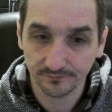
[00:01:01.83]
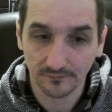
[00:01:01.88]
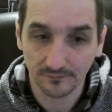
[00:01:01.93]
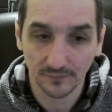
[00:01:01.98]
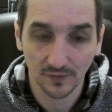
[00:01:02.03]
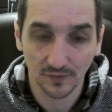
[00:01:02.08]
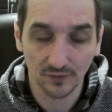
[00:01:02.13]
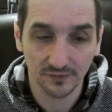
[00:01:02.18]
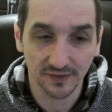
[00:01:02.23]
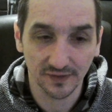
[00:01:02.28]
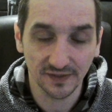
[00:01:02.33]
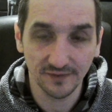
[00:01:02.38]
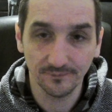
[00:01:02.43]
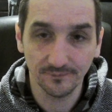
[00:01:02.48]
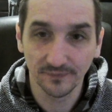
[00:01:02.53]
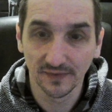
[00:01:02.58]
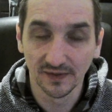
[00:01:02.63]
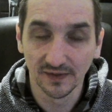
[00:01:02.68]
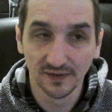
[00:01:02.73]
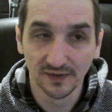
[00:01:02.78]
Okay,
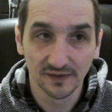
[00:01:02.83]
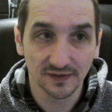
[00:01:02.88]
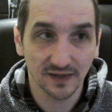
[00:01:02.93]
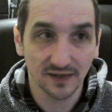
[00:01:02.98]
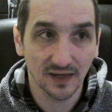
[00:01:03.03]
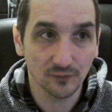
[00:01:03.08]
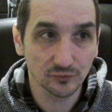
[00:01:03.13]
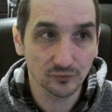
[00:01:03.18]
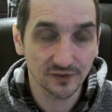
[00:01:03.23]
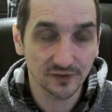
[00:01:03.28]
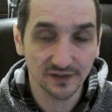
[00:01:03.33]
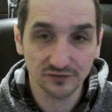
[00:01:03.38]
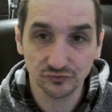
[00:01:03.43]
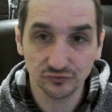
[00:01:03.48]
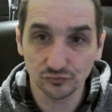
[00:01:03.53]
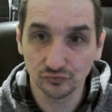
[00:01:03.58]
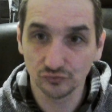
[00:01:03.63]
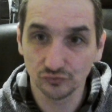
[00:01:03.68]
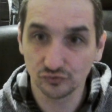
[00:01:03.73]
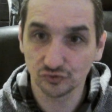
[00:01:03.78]
I would like
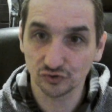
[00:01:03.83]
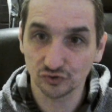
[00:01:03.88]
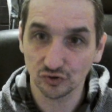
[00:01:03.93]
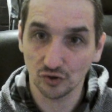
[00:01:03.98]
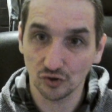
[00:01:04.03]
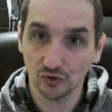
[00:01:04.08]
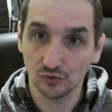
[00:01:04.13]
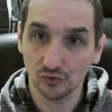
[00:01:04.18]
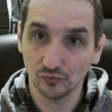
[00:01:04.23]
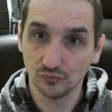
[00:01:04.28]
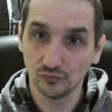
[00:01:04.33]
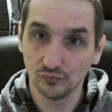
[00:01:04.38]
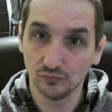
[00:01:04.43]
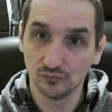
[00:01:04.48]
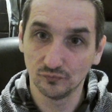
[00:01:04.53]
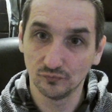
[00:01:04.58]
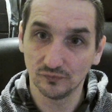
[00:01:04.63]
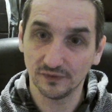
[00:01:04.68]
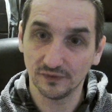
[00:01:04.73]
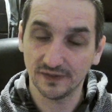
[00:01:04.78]
to show
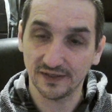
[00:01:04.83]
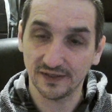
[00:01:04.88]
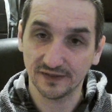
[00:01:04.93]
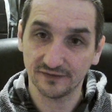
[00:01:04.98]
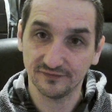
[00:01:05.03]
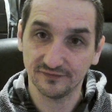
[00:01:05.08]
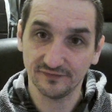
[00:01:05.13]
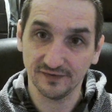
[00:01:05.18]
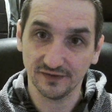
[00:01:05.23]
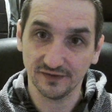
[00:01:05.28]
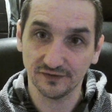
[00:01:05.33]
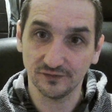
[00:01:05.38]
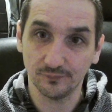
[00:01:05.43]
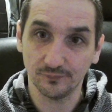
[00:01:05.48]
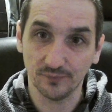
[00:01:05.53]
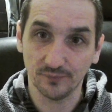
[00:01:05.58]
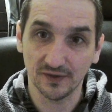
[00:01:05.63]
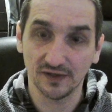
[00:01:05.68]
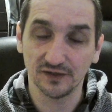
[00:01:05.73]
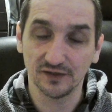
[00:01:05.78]
like a second
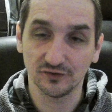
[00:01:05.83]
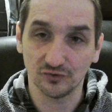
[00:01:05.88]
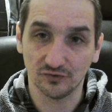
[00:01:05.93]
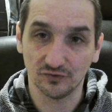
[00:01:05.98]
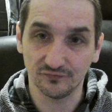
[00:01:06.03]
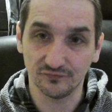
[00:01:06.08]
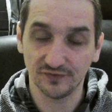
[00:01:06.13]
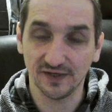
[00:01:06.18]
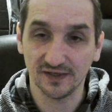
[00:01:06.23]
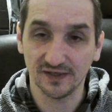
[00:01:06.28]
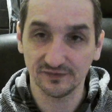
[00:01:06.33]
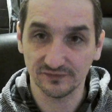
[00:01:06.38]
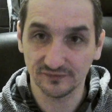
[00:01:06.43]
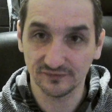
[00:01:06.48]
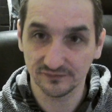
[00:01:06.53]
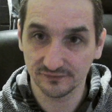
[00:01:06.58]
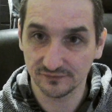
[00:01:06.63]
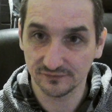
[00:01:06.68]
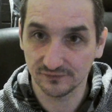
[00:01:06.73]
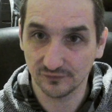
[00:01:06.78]
part of that,
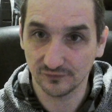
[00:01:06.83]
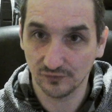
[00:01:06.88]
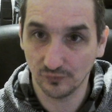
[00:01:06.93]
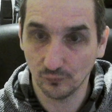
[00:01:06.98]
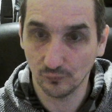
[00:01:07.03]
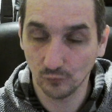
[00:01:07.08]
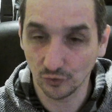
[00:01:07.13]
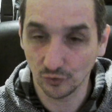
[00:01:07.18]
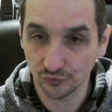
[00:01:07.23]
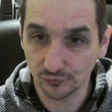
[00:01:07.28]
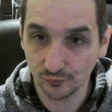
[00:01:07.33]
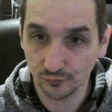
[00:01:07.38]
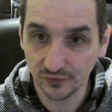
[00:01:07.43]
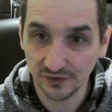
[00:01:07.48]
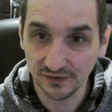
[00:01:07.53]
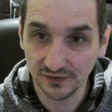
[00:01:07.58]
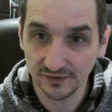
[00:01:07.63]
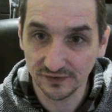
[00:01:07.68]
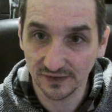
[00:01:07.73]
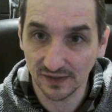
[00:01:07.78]
what
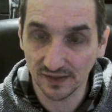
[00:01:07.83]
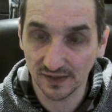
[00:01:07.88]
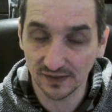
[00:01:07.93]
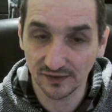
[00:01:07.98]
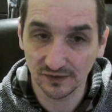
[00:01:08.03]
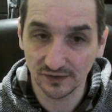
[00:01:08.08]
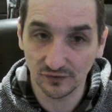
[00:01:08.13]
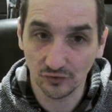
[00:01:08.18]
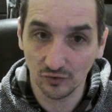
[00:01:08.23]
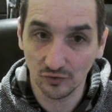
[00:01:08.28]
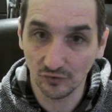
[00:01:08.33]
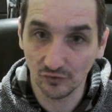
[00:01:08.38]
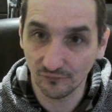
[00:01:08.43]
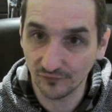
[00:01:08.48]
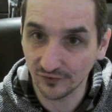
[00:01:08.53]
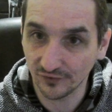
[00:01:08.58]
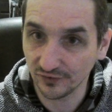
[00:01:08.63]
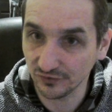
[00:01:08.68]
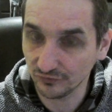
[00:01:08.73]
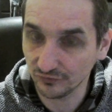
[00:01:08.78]
we are
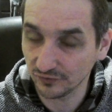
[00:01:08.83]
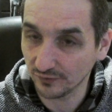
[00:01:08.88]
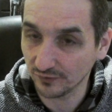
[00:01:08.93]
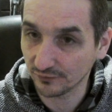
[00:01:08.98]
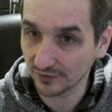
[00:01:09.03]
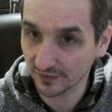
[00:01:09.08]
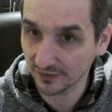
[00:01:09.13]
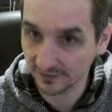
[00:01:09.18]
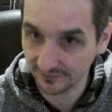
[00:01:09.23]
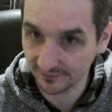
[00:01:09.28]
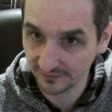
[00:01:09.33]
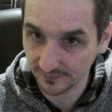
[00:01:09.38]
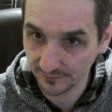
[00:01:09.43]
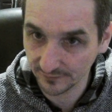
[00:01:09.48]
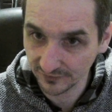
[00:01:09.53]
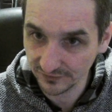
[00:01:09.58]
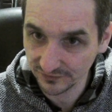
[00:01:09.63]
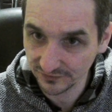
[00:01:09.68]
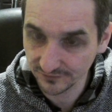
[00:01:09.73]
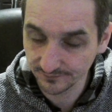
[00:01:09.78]
offering to our
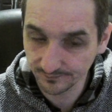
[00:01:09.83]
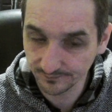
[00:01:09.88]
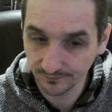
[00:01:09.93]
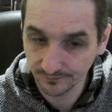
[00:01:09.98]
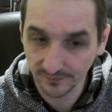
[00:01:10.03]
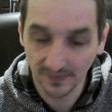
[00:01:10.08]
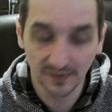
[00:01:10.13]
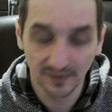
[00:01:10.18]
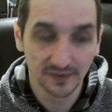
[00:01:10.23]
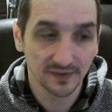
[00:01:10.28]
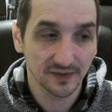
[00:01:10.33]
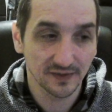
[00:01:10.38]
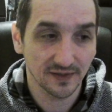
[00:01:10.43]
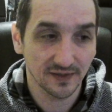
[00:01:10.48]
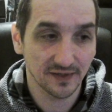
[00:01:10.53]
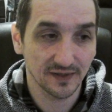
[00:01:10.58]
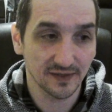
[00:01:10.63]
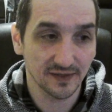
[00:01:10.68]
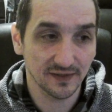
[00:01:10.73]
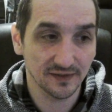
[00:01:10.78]
customers
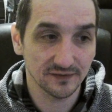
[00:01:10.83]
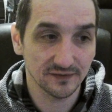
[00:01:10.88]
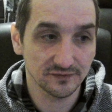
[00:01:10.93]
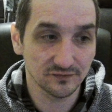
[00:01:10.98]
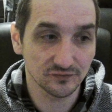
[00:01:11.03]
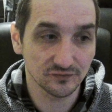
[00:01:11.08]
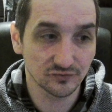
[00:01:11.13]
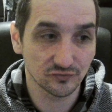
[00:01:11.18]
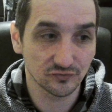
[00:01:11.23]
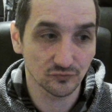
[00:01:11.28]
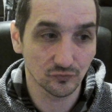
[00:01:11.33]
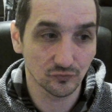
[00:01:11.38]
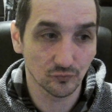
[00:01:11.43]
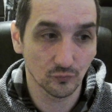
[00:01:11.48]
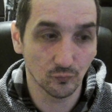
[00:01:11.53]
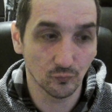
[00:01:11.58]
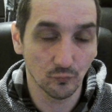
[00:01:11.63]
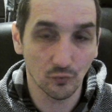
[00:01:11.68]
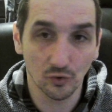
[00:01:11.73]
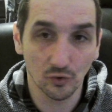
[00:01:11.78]
and
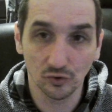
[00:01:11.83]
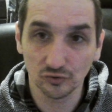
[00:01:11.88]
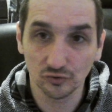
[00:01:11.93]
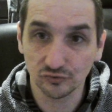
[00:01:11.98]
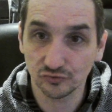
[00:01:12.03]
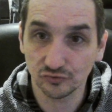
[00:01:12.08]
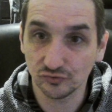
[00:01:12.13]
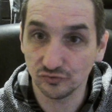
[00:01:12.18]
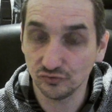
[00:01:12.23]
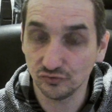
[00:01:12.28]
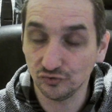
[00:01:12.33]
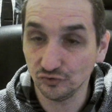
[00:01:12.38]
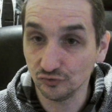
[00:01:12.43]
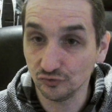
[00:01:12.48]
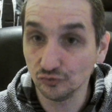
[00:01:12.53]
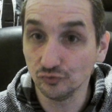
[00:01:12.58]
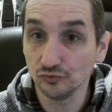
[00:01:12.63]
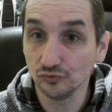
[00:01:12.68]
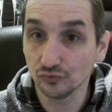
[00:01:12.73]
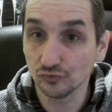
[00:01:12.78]
what
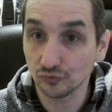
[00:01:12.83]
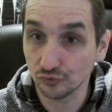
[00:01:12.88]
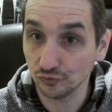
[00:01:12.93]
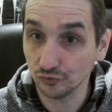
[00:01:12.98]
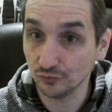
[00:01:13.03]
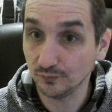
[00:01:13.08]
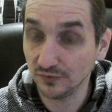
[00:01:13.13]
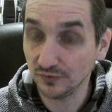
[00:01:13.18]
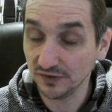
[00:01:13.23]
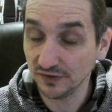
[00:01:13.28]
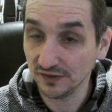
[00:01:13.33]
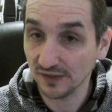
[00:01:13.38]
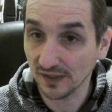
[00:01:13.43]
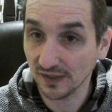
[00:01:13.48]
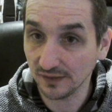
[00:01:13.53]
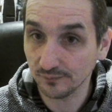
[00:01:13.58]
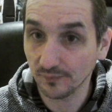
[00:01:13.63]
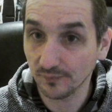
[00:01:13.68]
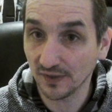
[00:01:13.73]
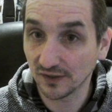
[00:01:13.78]
you could be
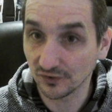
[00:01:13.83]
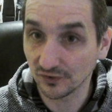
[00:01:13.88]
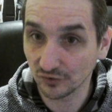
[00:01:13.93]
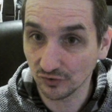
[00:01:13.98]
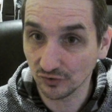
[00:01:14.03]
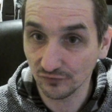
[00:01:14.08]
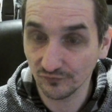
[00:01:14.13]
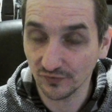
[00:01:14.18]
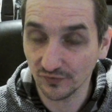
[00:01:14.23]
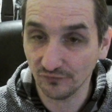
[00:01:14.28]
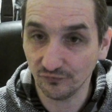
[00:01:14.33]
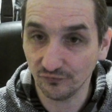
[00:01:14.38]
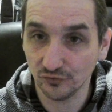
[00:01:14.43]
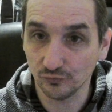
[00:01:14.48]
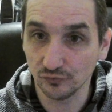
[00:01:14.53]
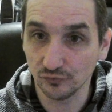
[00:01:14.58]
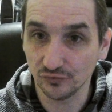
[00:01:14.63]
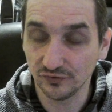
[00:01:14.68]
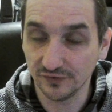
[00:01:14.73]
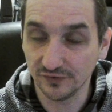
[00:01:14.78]
a part of if you
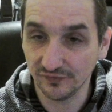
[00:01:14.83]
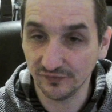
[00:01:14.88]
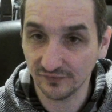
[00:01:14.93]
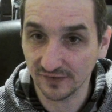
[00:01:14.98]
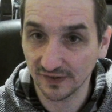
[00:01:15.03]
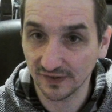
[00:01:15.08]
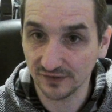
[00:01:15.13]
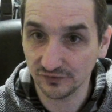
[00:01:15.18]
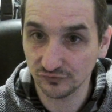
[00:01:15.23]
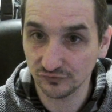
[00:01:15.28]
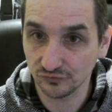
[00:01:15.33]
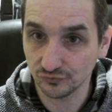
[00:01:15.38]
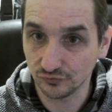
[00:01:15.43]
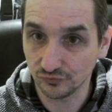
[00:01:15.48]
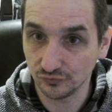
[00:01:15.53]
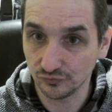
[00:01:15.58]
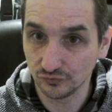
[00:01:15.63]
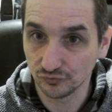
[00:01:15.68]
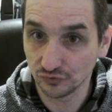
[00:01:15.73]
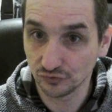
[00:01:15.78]
would decide
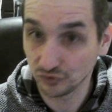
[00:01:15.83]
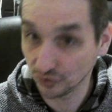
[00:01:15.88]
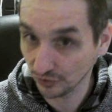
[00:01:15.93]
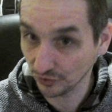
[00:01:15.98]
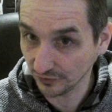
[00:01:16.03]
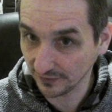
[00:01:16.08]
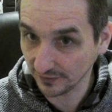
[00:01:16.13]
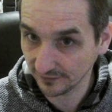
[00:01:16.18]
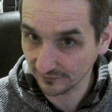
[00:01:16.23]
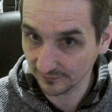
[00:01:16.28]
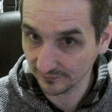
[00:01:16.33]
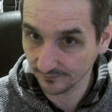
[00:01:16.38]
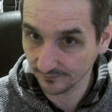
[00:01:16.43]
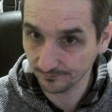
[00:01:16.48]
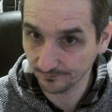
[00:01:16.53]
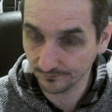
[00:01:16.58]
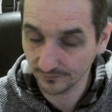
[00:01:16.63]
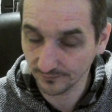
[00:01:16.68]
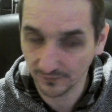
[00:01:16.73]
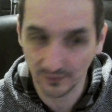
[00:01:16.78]
to join us.
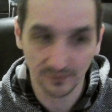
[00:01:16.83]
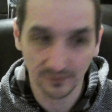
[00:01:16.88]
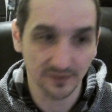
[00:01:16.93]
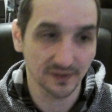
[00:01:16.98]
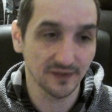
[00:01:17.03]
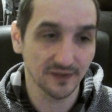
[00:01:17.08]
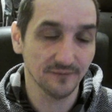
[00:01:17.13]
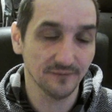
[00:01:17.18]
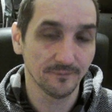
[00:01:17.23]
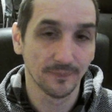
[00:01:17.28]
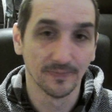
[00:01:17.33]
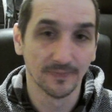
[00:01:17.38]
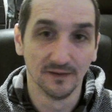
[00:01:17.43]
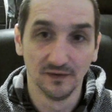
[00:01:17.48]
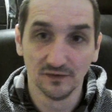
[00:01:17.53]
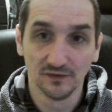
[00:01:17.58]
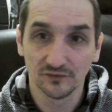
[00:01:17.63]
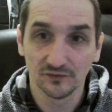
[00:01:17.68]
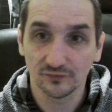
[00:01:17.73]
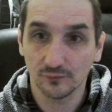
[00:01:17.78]
Okay,
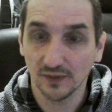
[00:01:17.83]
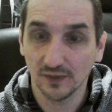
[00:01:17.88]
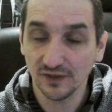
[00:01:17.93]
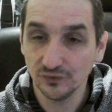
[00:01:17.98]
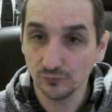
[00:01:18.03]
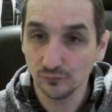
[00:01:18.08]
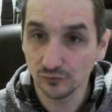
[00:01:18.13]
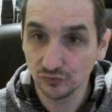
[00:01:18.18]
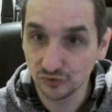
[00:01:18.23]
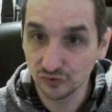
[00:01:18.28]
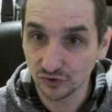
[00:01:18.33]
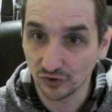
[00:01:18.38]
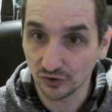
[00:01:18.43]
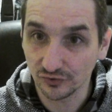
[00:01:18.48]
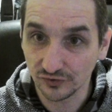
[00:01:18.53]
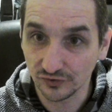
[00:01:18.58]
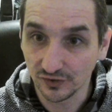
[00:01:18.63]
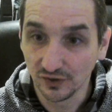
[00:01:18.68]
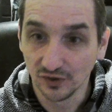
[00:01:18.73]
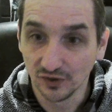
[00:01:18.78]
so why you would
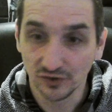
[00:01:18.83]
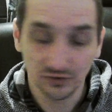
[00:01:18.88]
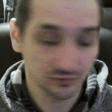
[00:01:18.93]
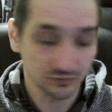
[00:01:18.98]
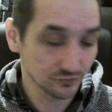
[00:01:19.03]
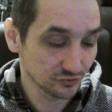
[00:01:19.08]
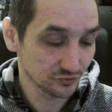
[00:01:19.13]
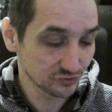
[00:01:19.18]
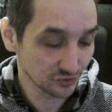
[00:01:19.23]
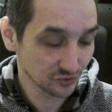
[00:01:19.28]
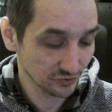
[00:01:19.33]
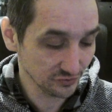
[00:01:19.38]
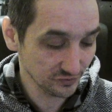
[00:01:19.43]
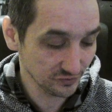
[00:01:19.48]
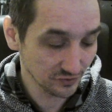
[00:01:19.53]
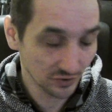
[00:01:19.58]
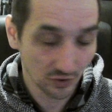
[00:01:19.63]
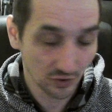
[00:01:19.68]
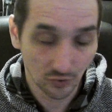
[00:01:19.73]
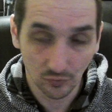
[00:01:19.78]
join? You would join
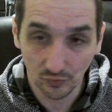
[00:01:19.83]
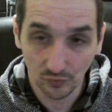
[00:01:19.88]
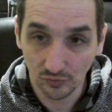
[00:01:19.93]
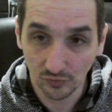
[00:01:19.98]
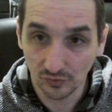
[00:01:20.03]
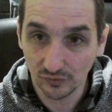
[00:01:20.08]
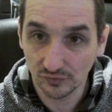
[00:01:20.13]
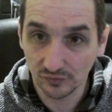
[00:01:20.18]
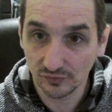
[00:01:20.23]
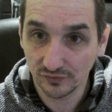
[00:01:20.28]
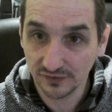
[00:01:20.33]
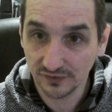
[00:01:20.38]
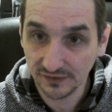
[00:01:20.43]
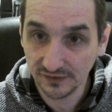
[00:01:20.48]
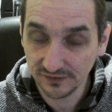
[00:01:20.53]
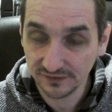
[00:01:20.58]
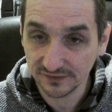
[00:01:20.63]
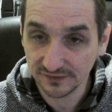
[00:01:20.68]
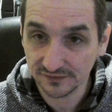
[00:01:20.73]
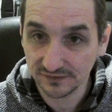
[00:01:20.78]

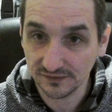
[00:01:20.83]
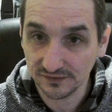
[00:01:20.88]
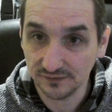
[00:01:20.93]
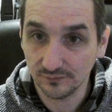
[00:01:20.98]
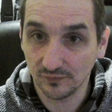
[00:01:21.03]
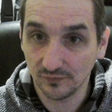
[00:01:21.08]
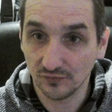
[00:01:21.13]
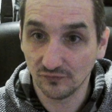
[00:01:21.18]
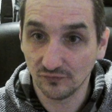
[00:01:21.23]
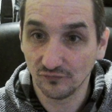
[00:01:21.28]
Inte.Team.